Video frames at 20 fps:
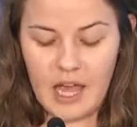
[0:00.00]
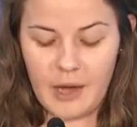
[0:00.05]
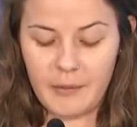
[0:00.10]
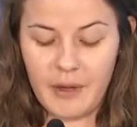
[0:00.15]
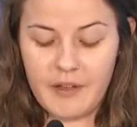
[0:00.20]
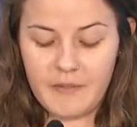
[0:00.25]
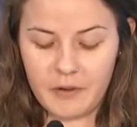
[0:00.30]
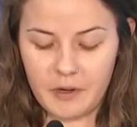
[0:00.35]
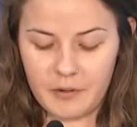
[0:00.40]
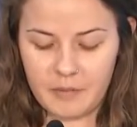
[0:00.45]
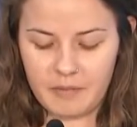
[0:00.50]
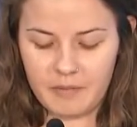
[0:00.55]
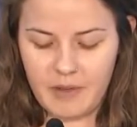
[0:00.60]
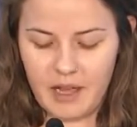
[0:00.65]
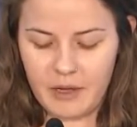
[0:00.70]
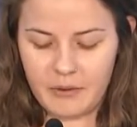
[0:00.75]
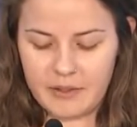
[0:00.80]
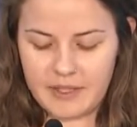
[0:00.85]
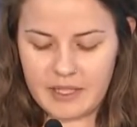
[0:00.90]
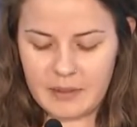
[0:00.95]
However,
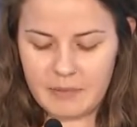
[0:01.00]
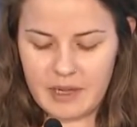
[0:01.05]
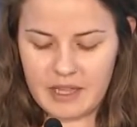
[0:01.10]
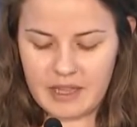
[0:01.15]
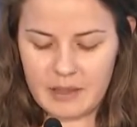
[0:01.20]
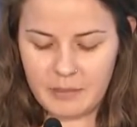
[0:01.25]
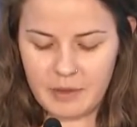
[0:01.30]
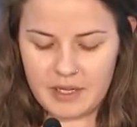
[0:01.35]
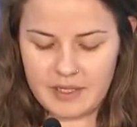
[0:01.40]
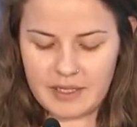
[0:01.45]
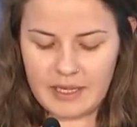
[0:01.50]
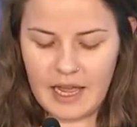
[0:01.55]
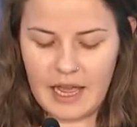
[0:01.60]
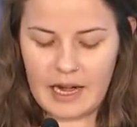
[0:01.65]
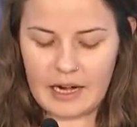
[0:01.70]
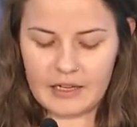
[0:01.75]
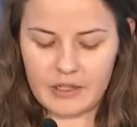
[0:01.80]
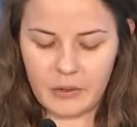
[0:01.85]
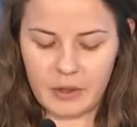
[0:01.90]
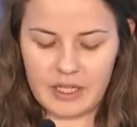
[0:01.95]
I would submit that
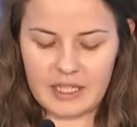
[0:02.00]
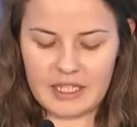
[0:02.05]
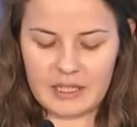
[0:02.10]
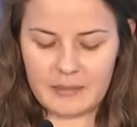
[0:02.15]
President Erdogan